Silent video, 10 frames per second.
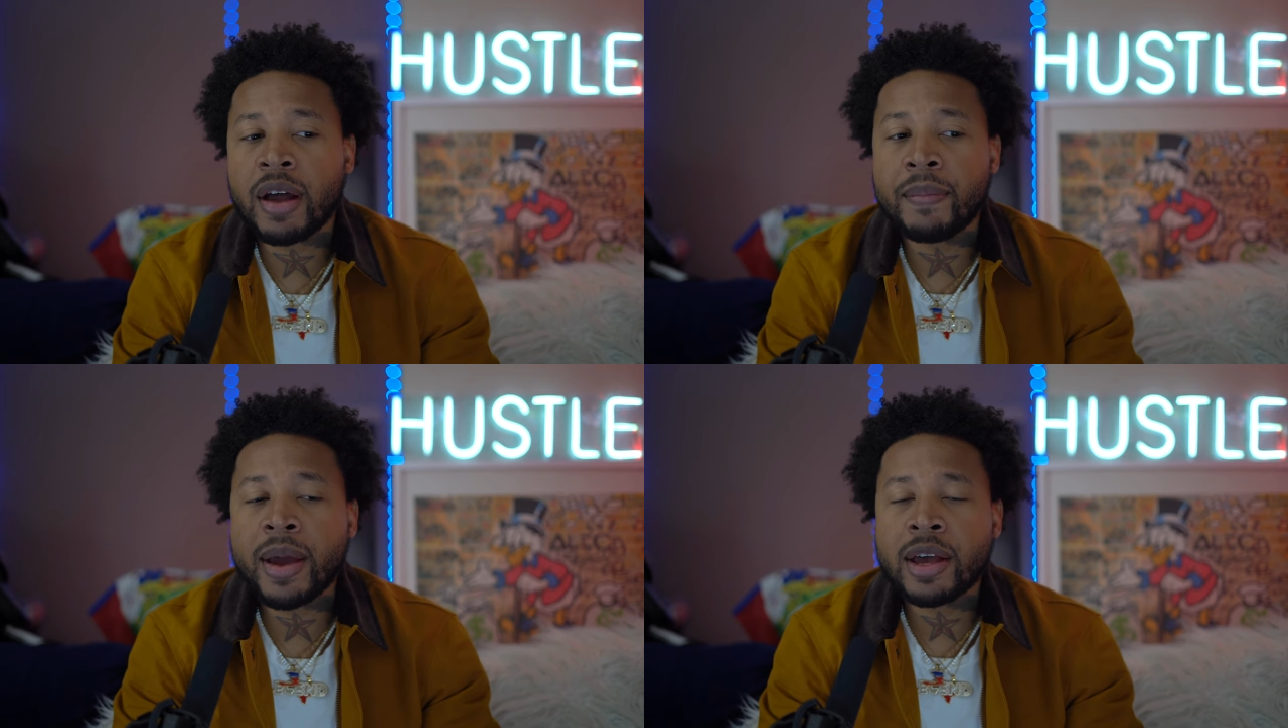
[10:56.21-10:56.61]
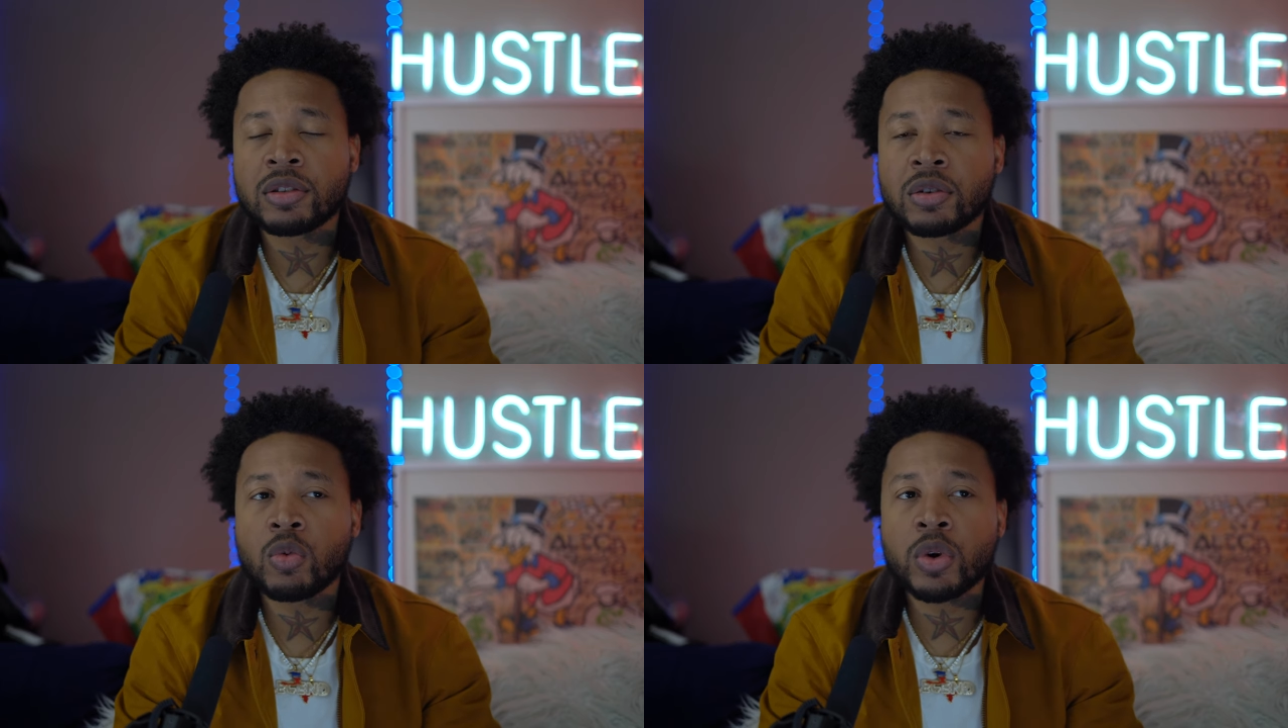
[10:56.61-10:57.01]
I
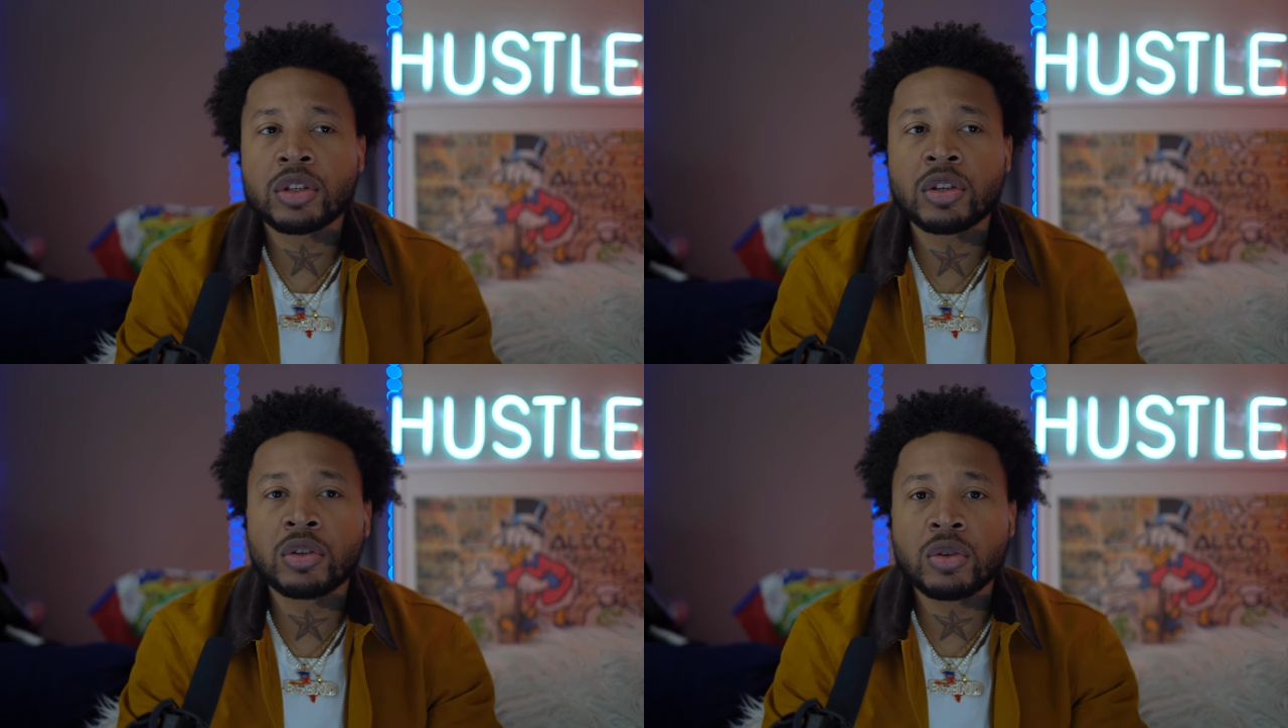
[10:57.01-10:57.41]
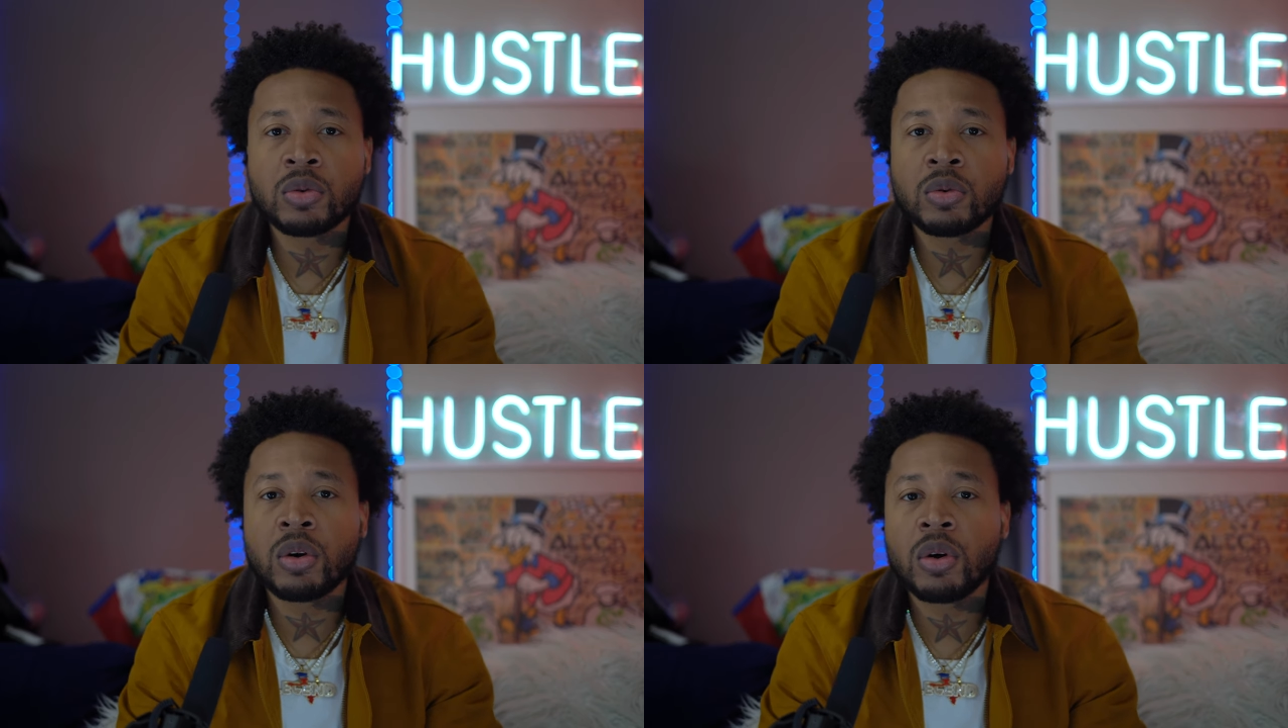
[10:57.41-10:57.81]
mastered what to
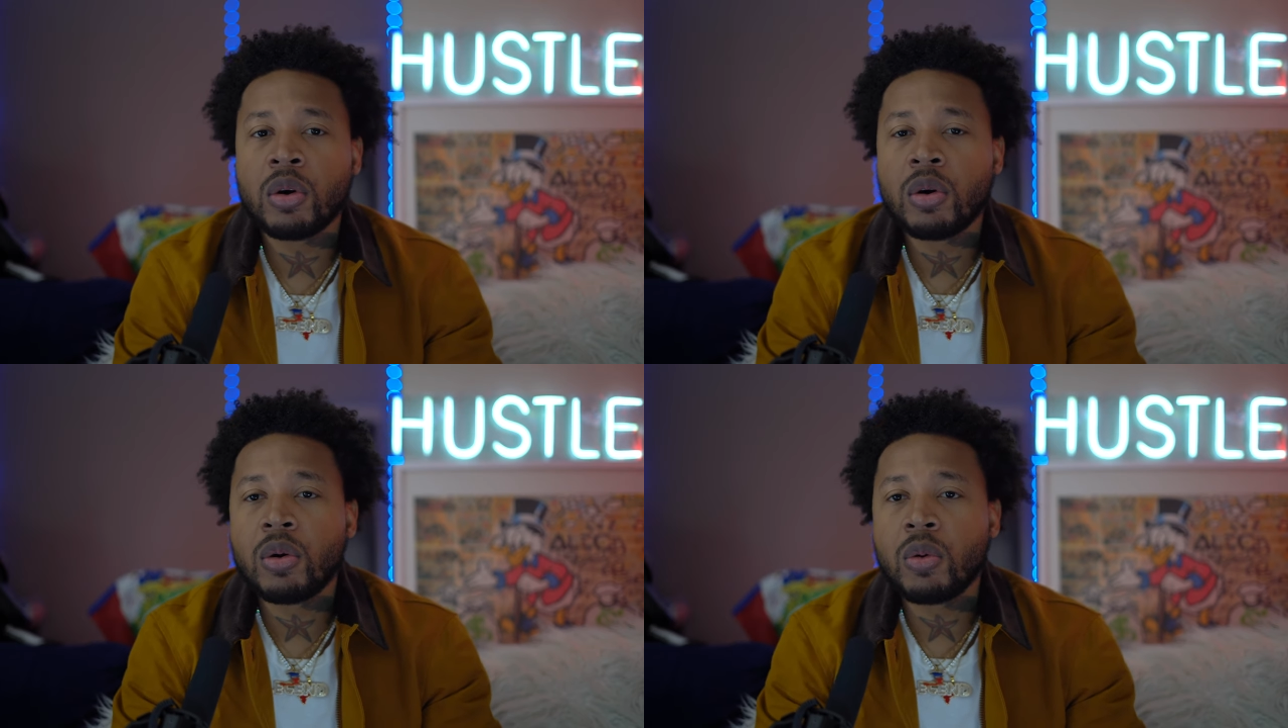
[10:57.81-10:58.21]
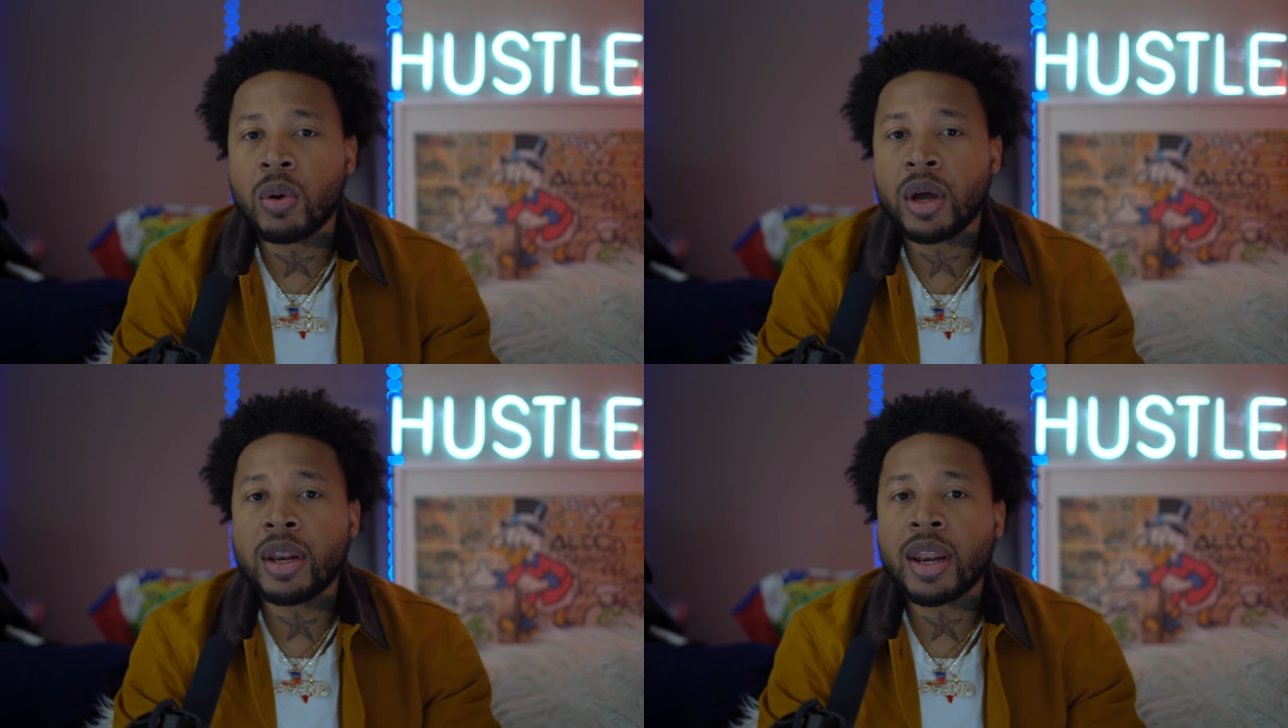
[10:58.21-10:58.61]
do
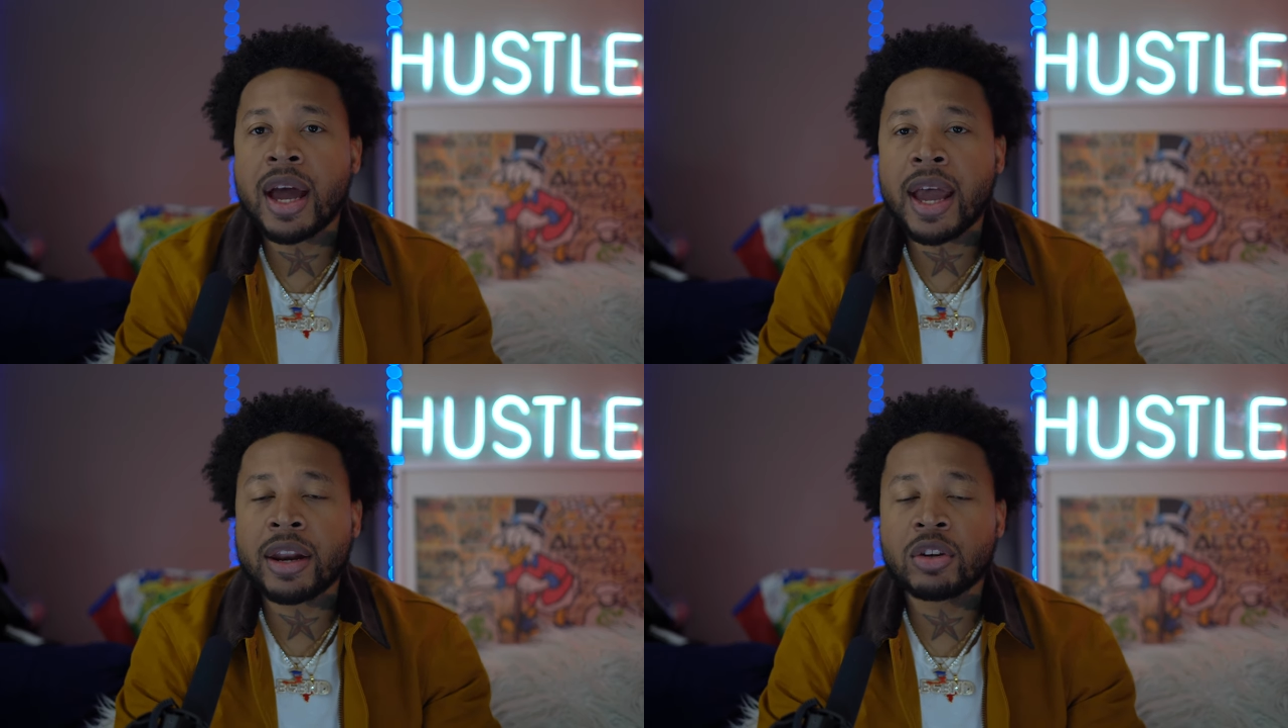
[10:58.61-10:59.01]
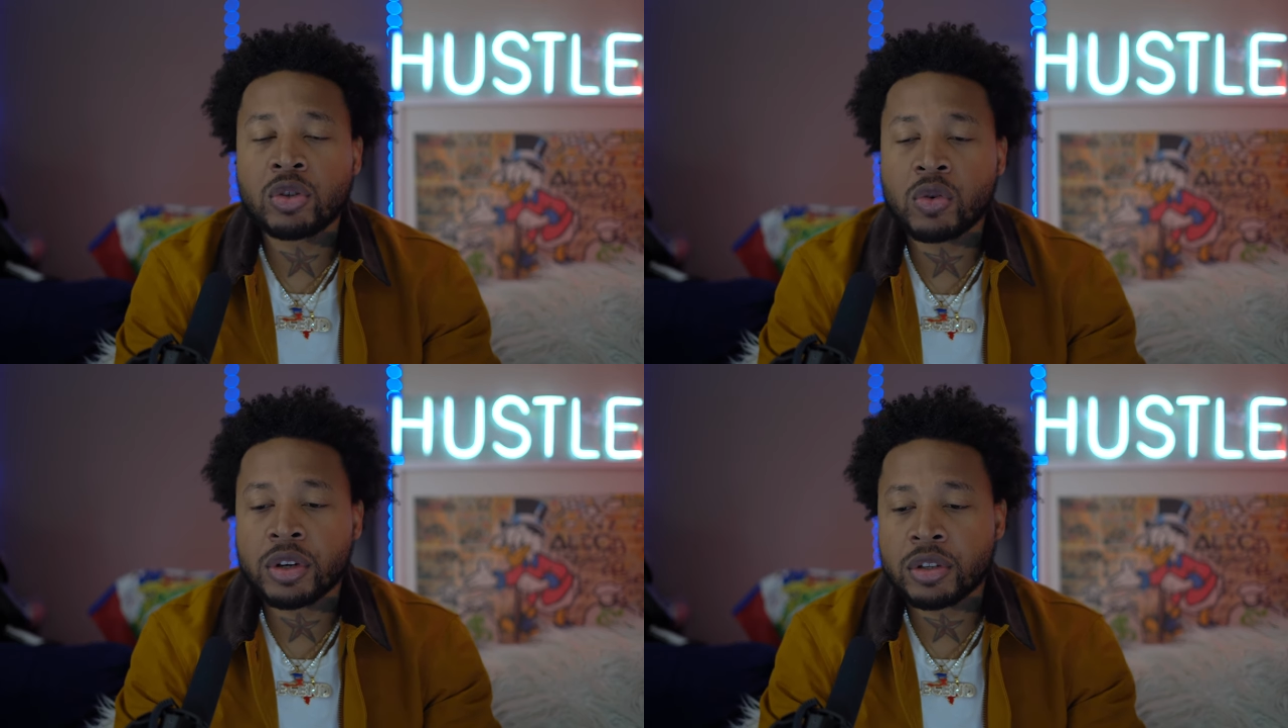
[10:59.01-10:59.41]
when I had a
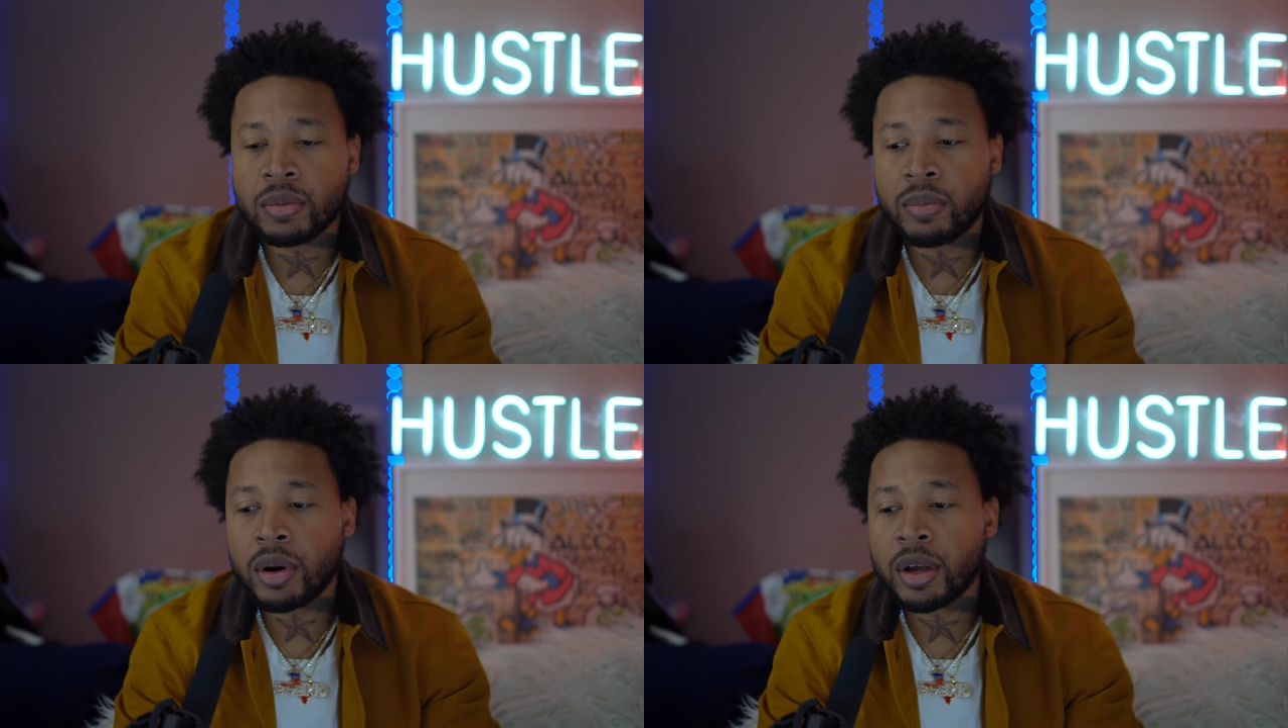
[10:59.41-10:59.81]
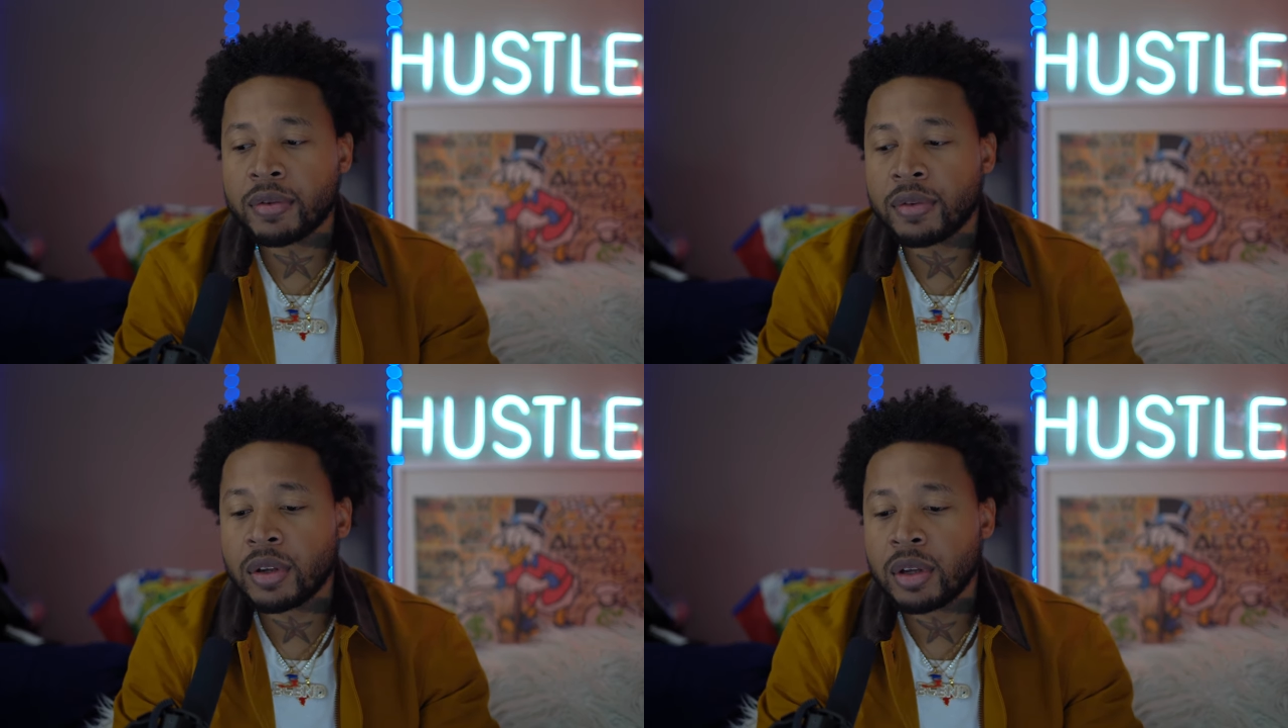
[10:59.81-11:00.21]
shortness of breath.